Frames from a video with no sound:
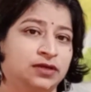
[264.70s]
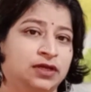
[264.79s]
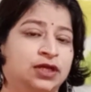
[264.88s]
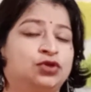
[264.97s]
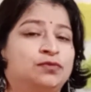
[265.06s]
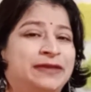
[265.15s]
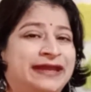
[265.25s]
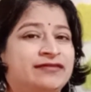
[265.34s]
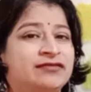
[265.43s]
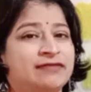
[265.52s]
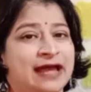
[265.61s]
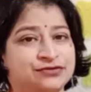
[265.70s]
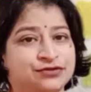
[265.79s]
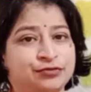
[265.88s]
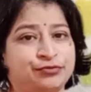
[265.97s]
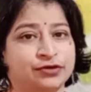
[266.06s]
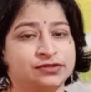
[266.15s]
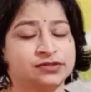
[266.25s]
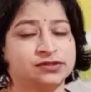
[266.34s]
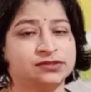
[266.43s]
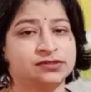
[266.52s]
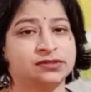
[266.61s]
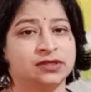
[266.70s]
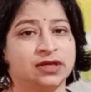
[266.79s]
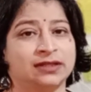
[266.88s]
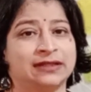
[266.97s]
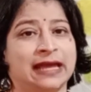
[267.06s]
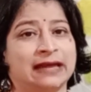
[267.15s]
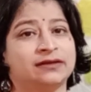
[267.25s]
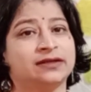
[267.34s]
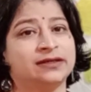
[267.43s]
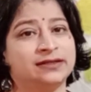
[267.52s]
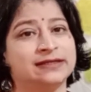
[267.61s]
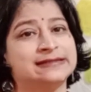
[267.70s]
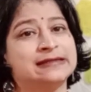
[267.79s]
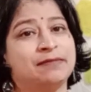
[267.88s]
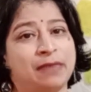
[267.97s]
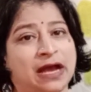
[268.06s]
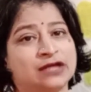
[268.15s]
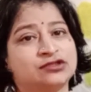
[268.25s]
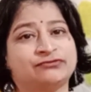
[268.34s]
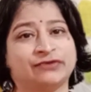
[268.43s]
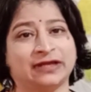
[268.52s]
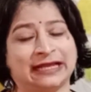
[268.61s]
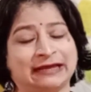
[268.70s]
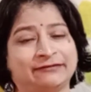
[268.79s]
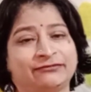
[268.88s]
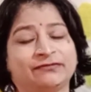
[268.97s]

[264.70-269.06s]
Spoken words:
You make it a natural process, that it is a part of our life.